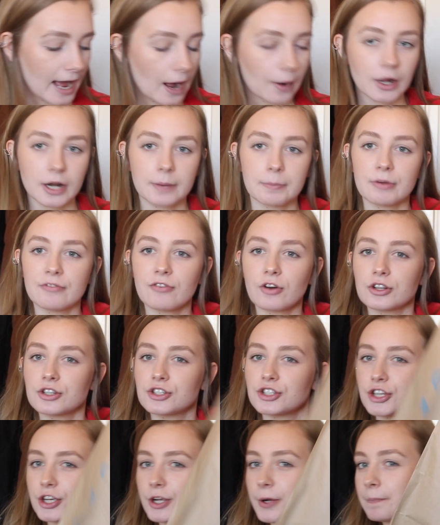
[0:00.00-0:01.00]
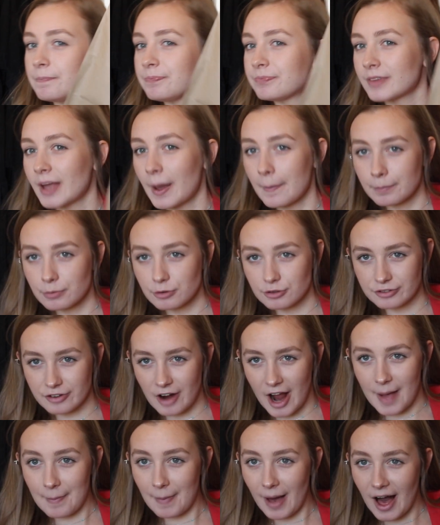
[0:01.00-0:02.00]
Now I'm gonna move on to
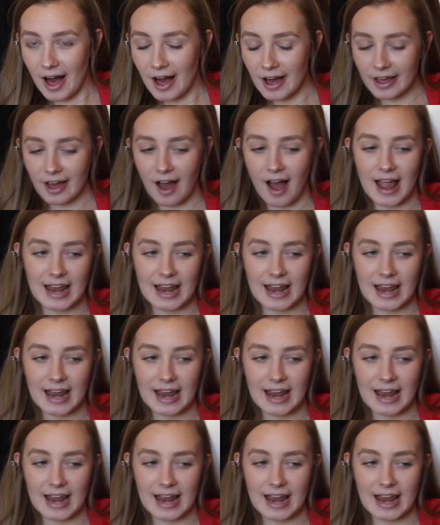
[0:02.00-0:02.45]
Primark.